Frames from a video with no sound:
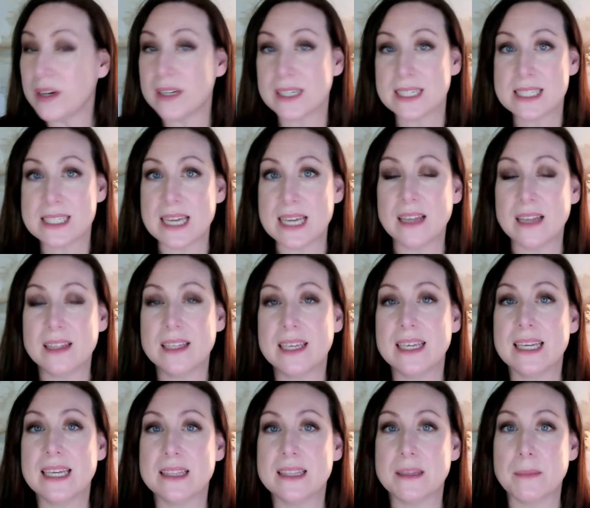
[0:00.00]

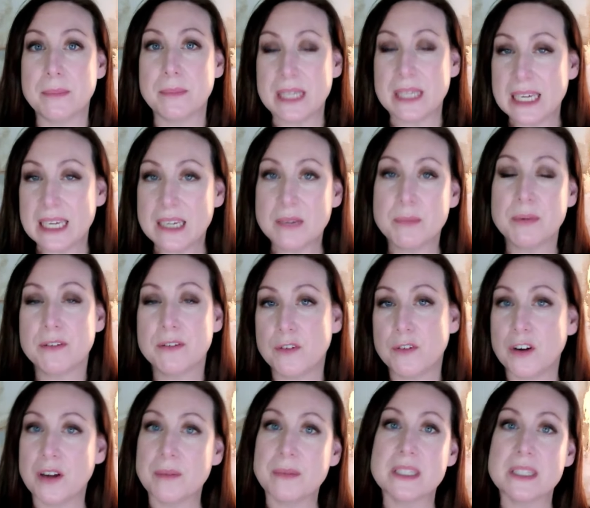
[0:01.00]
excelling at the peak
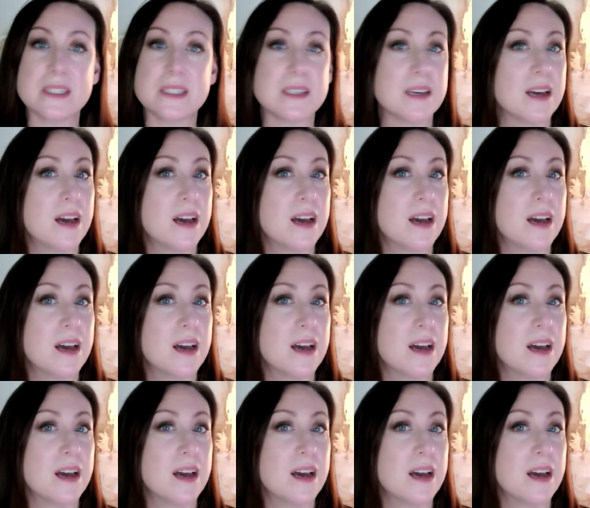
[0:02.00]
performance